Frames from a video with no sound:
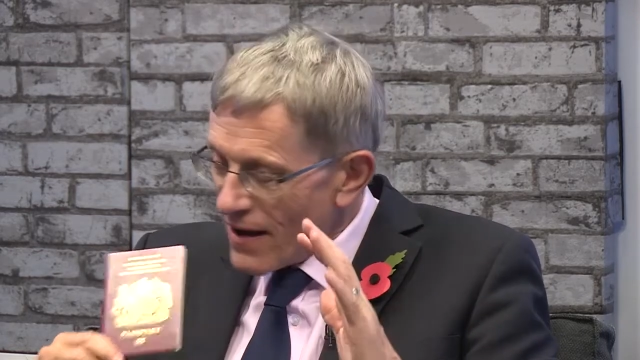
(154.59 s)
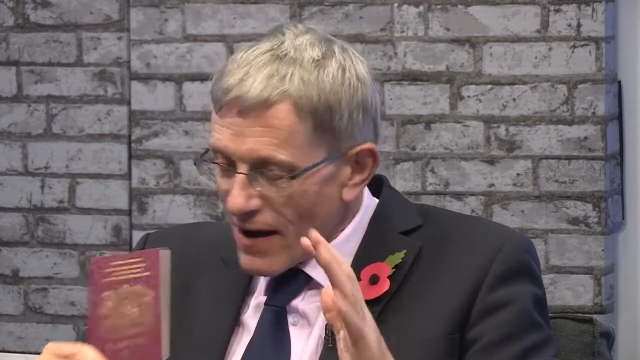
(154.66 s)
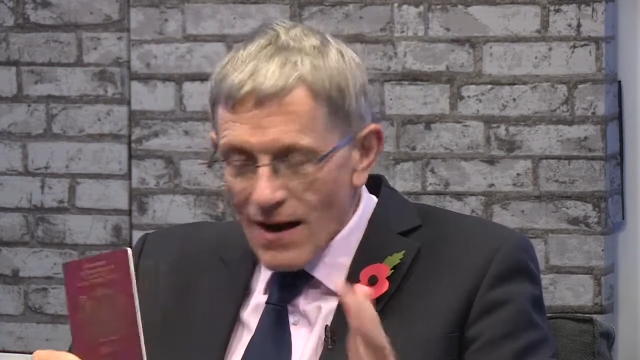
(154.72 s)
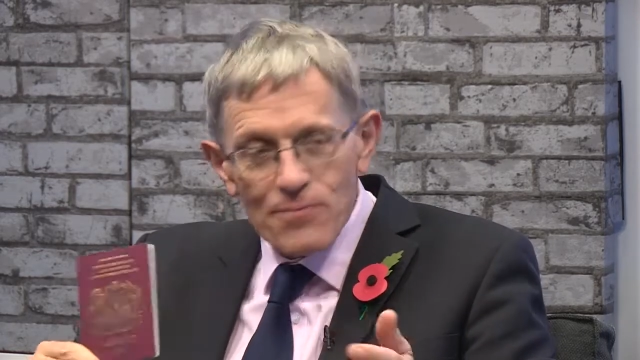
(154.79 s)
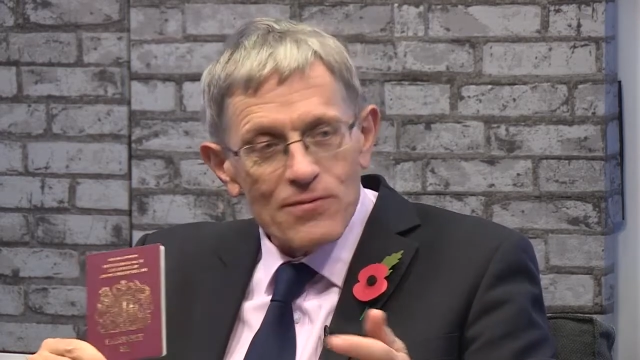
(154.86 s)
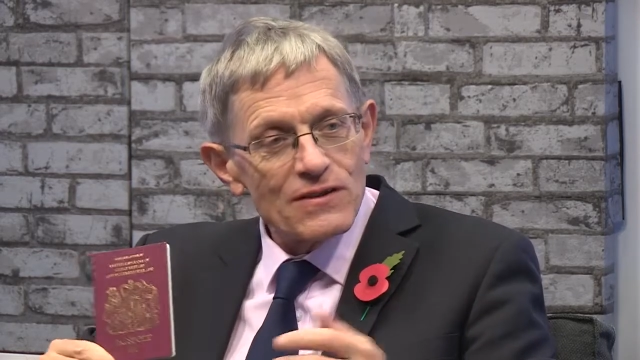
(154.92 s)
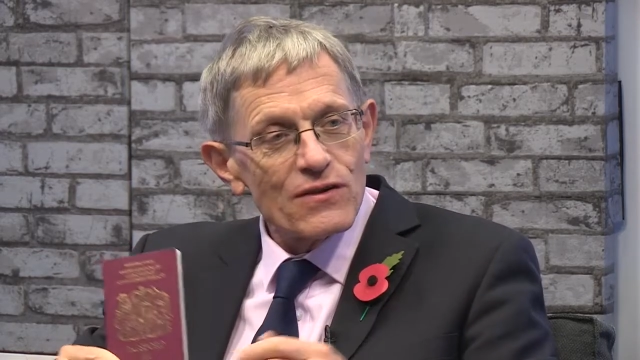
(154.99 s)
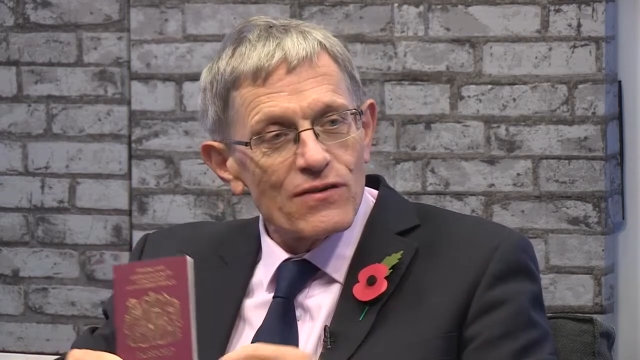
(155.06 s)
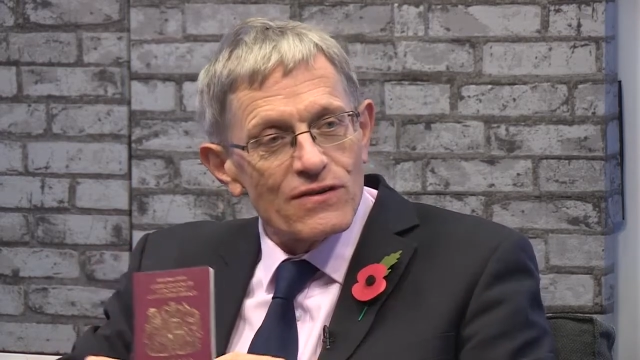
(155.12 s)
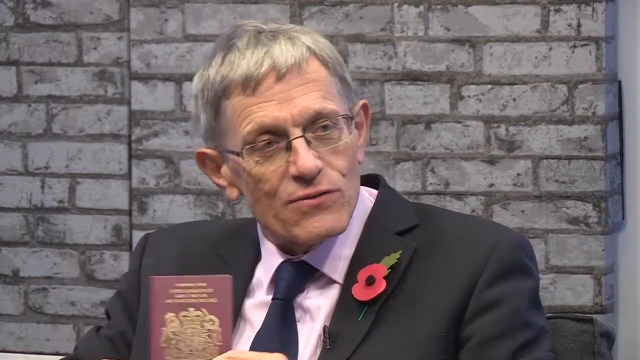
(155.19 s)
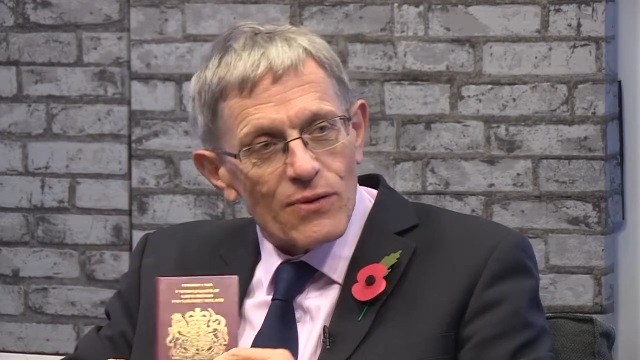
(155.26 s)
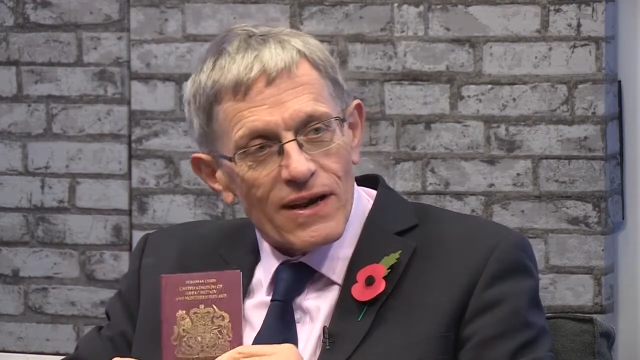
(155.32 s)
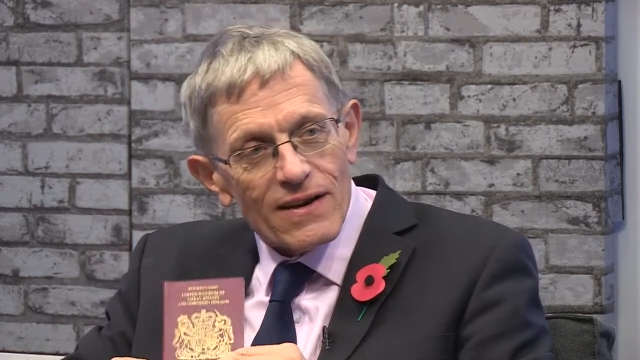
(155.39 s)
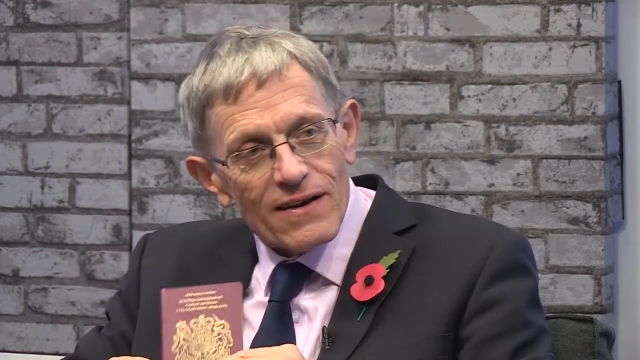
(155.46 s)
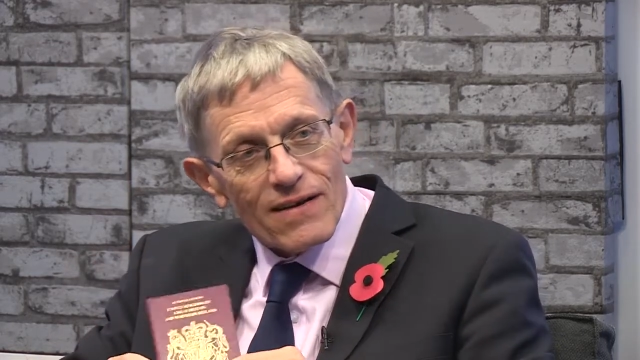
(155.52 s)
Up until the
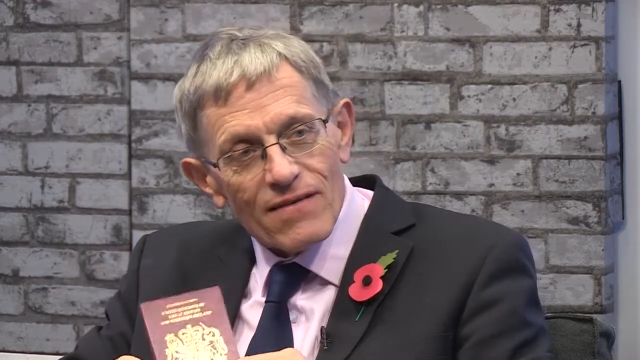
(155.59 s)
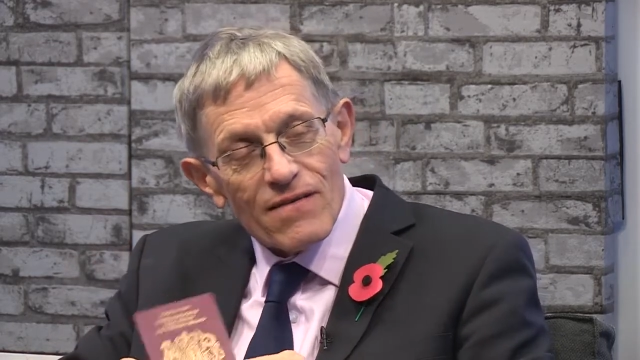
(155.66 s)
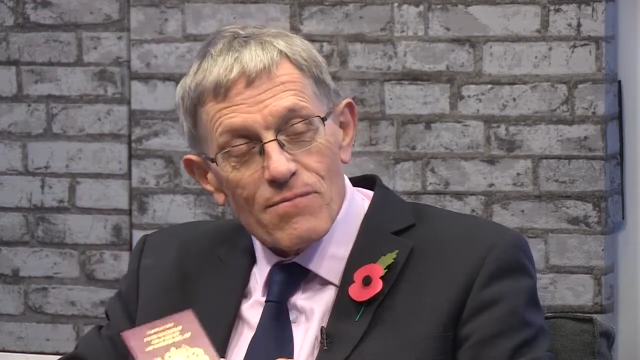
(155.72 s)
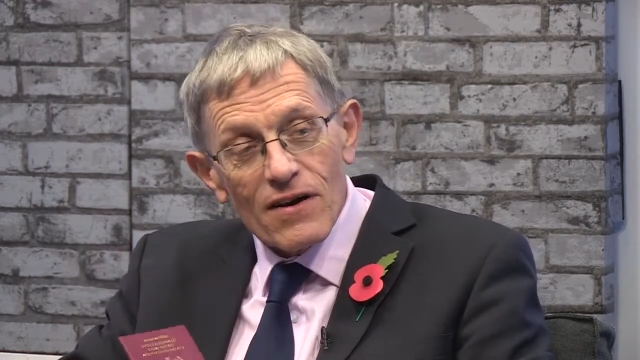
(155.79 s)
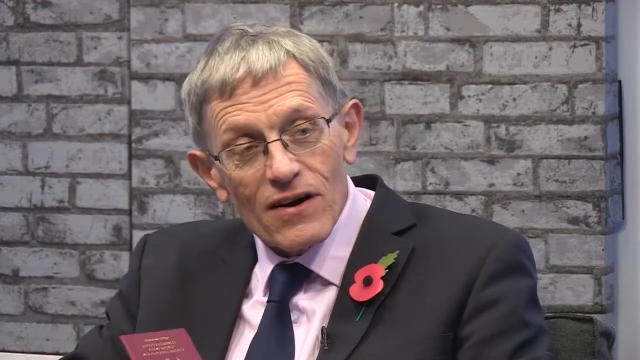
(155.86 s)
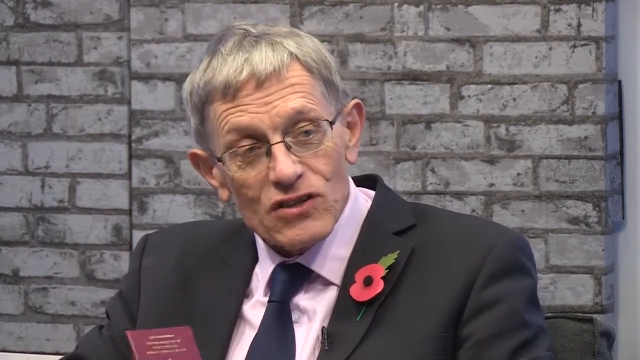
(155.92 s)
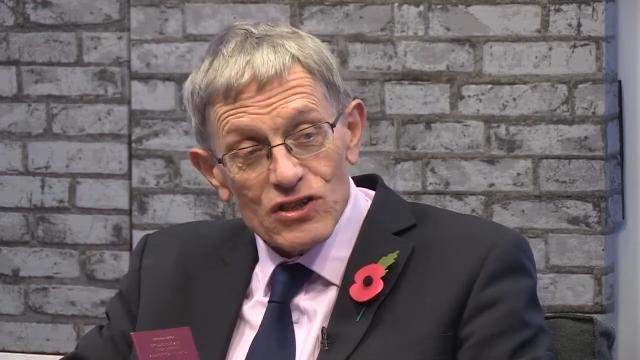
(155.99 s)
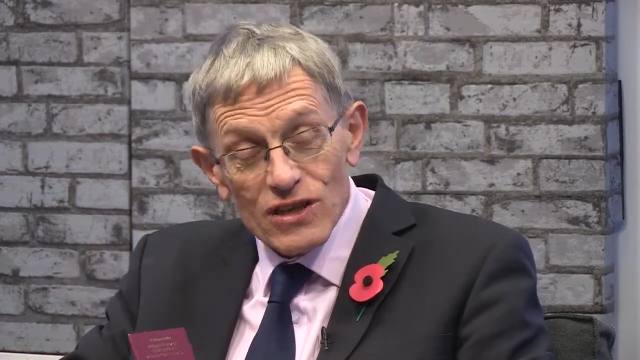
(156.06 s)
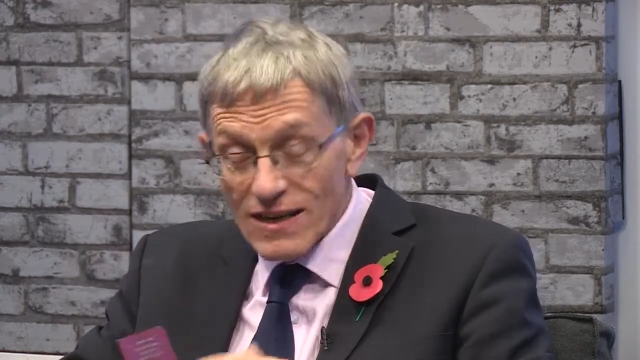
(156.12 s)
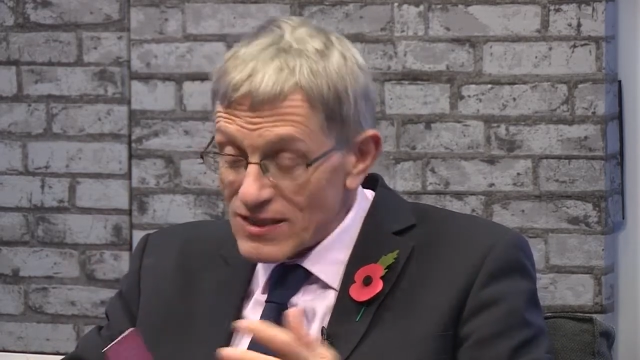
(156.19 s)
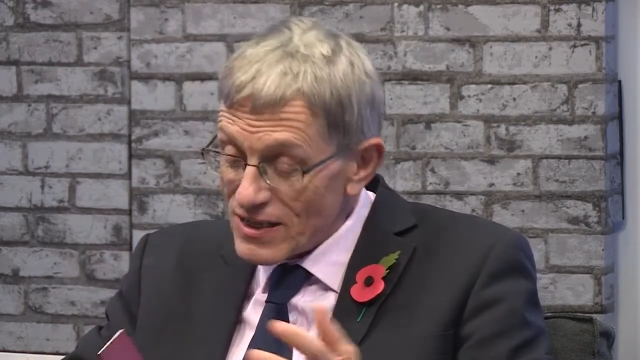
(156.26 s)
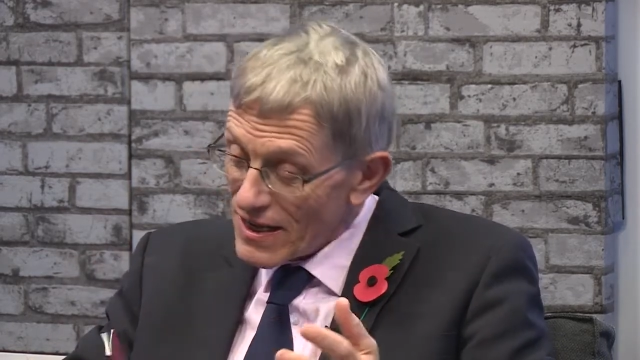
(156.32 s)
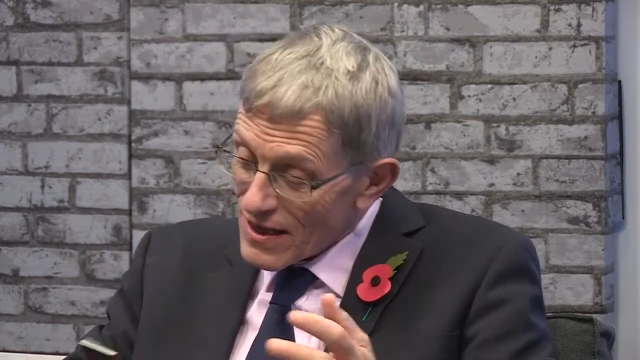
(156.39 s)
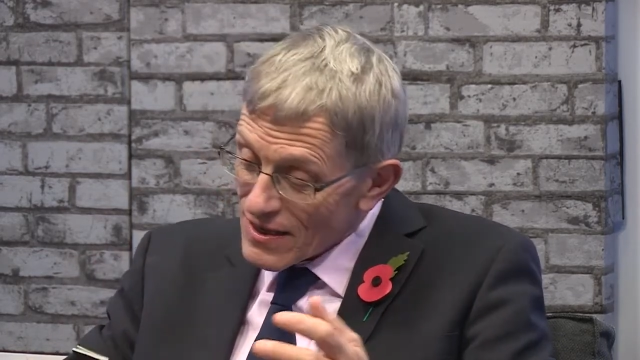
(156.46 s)
29th of March next year,